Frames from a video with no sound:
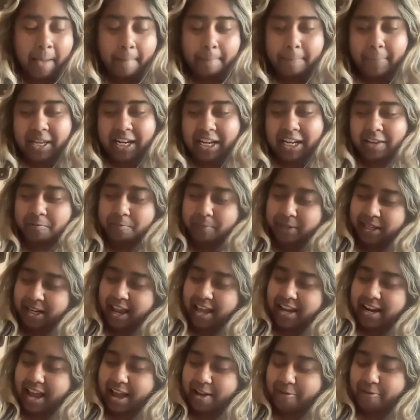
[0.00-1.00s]
But if Mina
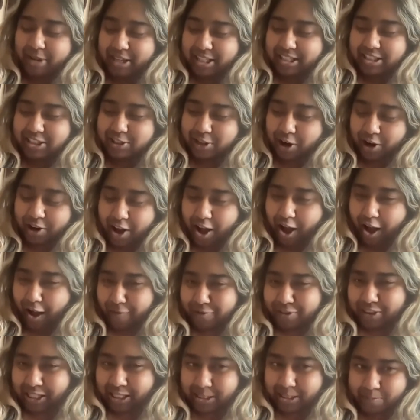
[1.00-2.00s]
and Emmett start
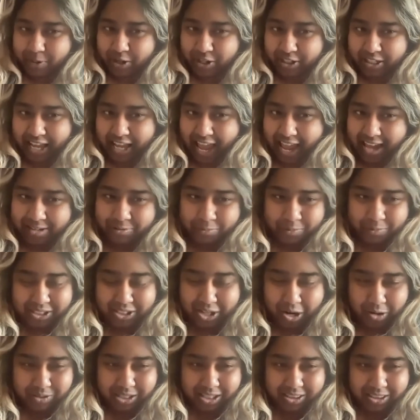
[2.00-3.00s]
off this book and we
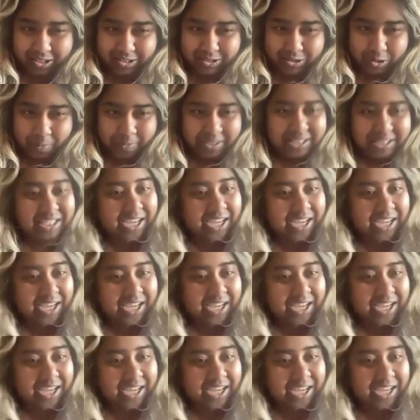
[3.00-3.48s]
know that they're soulmates,